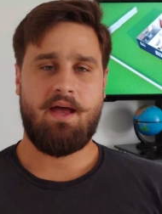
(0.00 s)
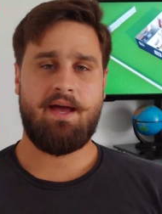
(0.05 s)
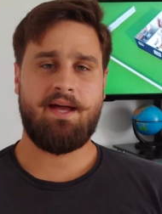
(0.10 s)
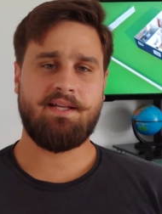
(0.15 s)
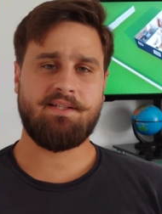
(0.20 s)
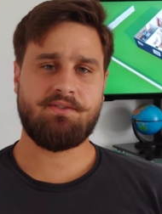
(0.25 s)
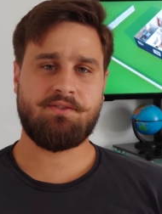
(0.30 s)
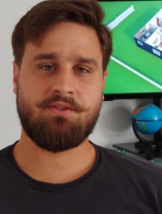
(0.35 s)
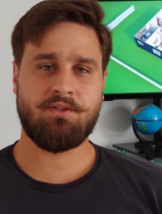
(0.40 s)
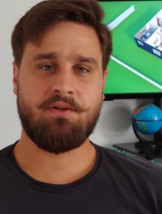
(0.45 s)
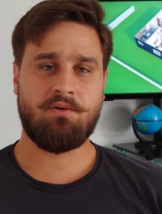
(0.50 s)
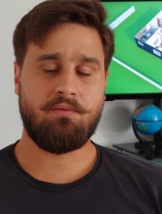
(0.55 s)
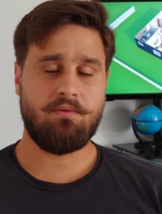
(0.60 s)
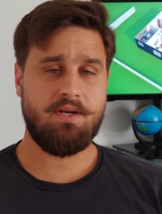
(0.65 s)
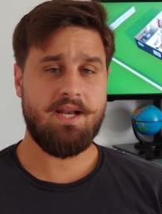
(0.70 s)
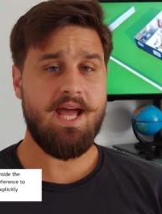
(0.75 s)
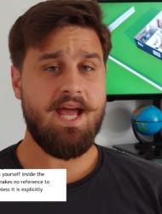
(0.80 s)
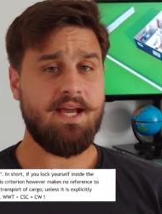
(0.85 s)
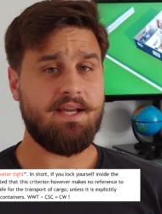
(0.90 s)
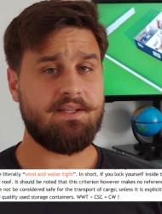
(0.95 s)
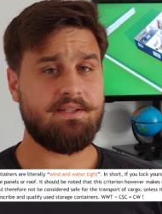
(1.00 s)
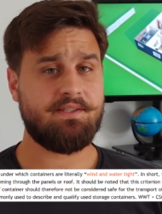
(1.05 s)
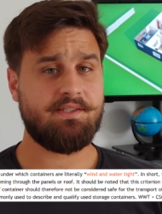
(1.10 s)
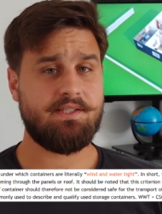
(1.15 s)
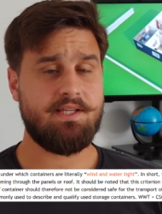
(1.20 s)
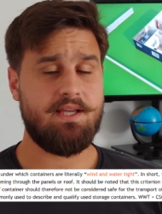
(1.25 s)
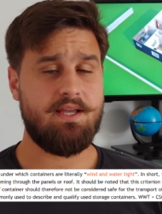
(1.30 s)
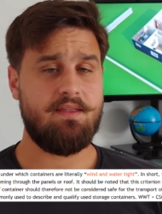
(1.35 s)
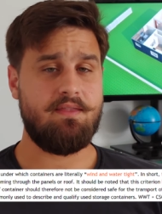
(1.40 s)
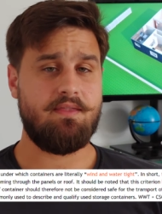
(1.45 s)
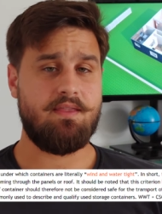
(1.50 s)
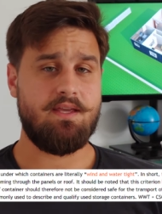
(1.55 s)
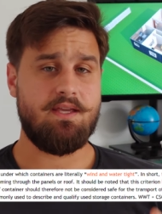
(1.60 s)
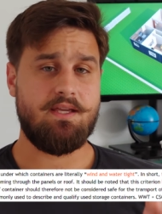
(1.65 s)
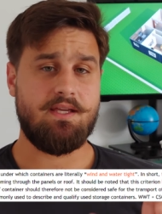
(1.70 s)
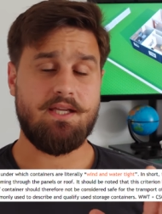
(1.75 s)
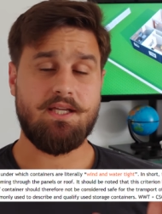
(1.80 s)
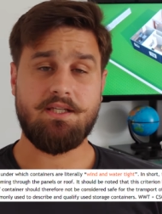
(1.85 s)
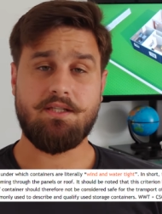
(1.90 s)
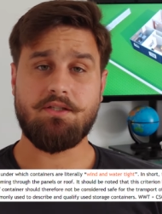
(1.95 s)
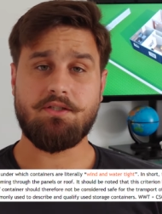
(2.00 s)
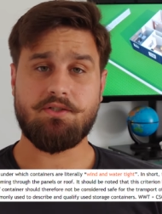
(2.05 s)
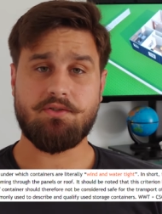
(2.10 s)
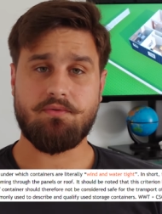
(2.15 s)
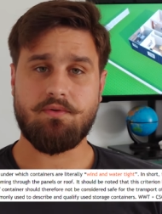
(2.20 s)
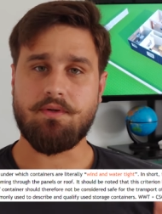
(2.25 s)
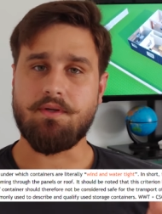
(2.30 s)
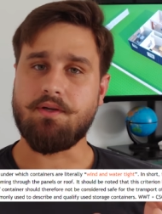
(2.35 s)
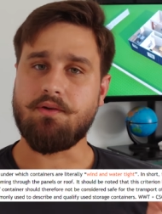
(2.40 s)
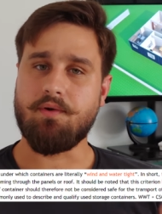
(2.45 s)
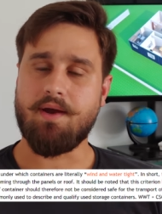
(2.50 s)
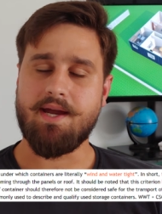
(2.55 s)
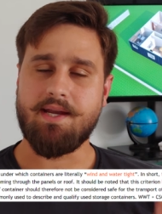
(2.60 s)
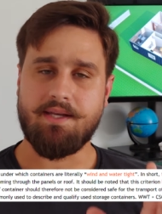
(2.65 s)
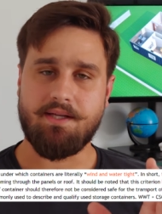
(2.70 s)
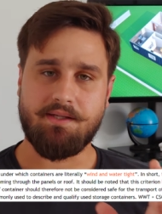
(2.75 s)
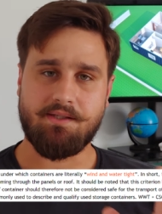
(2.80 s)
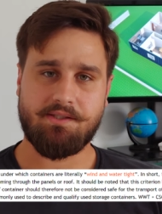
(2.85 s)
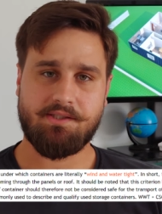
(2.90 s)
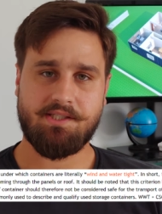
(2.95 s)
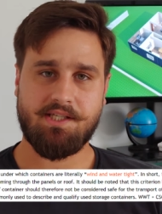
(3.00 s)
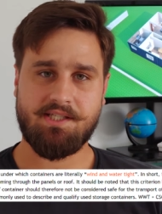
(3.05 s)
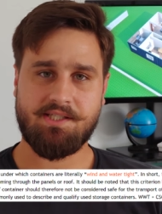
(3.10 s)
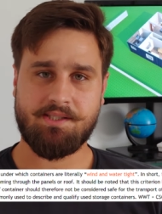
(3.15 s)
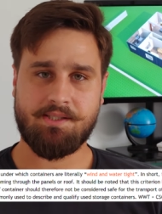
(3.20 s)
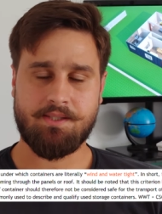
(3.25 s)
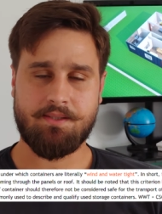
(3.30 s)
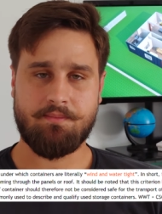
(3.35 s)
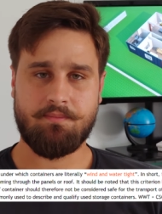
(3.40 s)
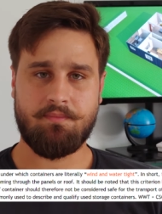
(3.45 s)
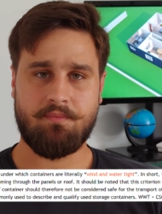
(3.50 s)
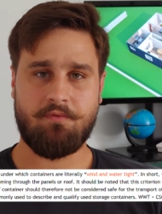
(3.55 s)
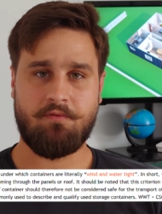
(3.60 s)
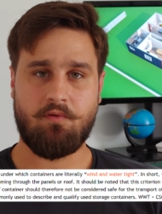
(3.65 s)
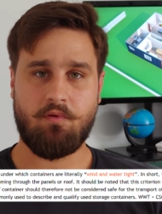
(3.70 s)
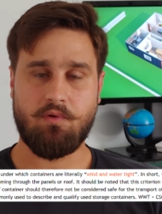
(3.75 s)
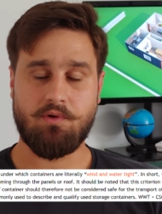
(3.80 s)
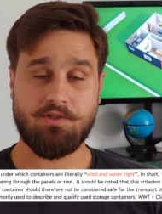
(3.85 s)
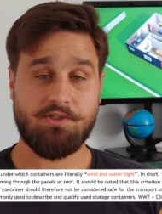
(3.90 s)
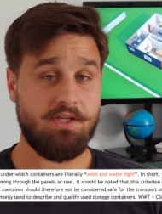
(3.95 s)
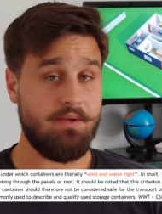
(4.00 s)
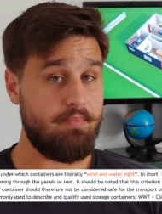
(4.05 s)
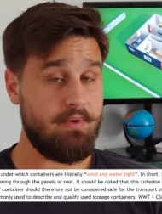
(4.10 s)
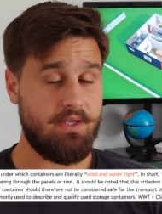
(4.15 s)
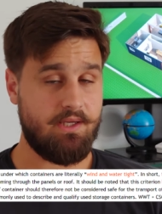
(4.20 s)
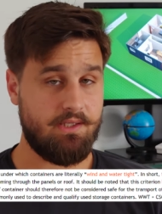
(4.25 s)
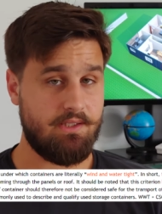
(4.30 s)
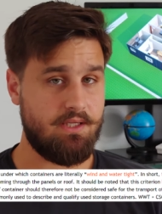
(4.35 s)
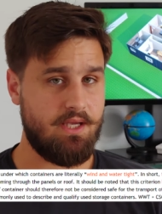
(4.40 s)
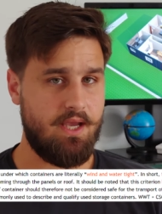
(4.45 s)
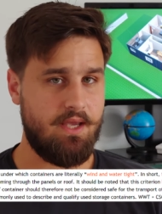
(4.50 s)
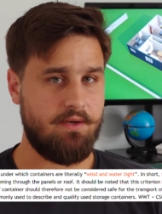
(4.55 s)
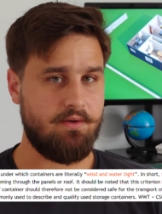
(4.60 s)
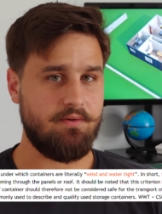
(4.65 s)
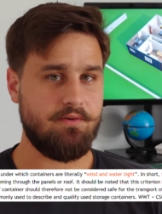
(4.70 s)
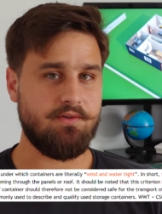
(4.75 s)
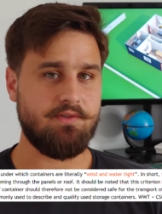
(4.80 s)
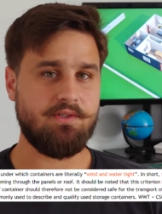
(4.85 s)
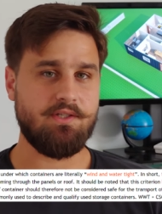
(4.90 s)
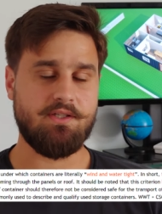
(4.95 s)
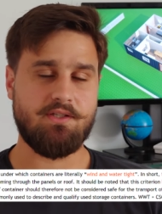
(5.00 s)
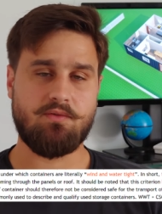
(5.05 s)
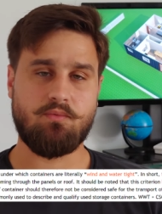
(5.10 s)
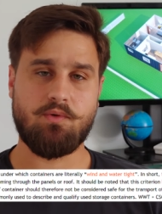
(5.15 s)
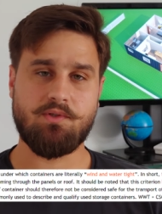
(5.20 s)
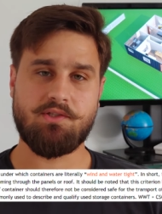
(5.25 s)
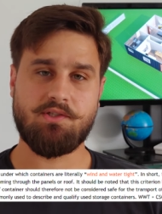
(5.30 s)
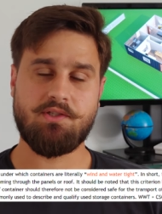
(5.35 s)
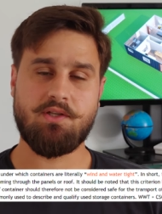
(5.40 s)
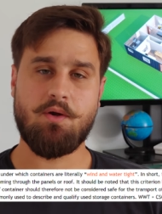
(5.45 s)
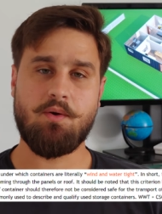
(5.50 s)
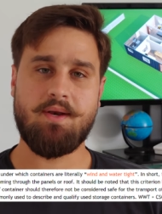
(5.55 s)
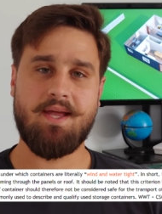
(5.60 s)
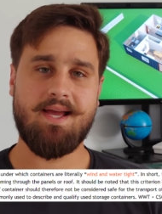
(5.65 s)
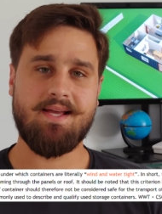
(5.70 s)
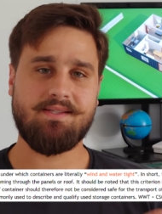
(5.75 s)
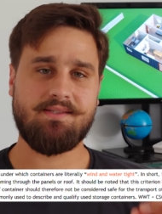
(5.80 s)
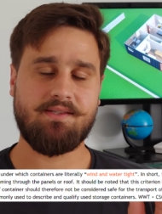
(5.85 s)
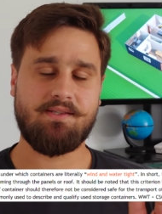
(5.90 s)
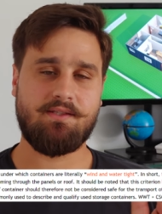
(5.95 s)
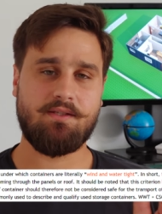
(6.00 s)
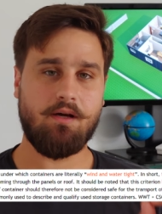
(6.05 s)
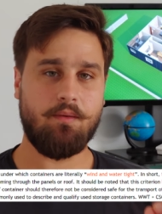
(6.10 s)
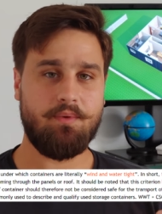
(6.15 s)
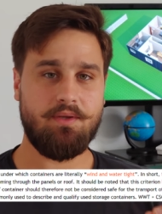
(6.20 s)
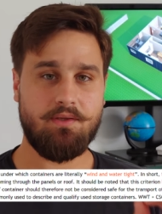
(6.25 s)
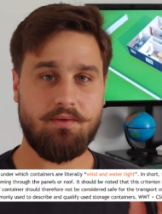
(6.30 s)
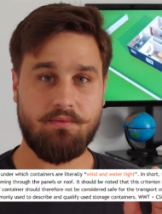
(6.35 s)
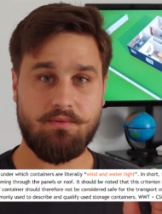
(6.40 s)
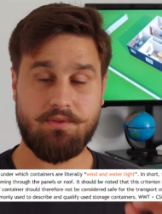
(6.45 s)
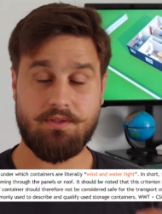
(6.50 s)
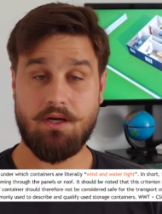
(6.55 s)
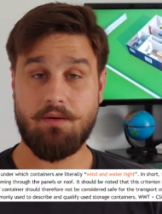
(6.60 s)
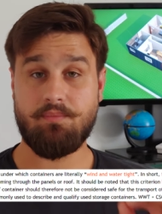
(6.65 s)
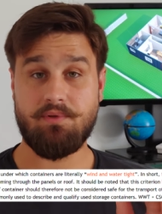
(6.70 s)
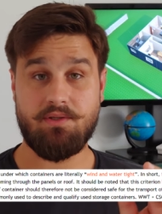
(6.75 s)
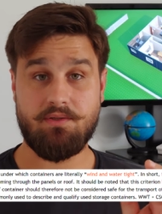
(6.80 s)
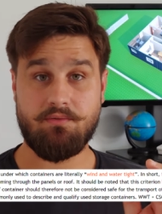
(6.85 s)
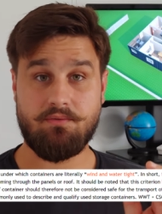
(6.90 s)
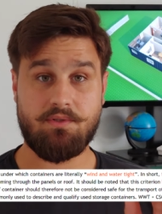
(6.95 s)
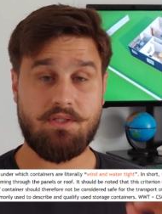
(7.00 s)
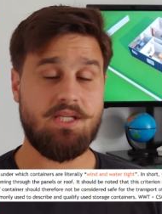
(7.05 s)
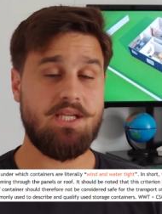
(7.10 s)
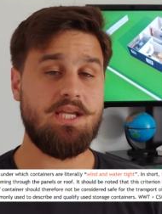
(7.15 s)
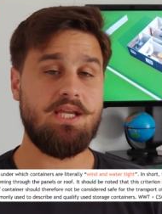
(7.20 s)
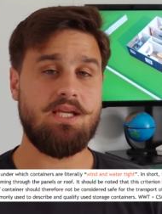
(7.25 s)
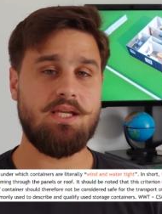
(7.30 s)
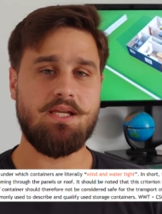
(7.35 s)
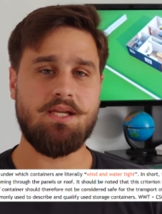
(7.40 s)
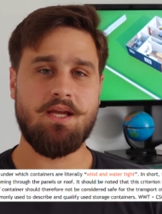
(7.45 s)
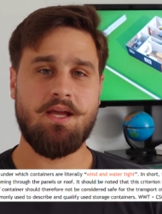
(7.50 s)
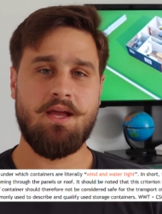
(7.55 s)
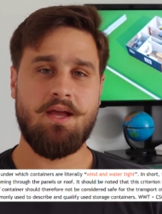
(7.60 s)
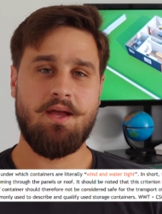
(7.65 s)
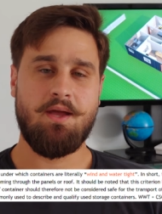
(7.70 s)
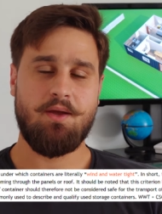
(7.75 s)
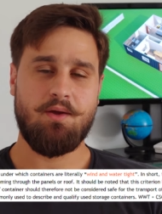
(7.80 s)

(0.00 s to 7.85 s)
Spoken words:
And so next in the industry grading system for shipping containers is what's known as WWT,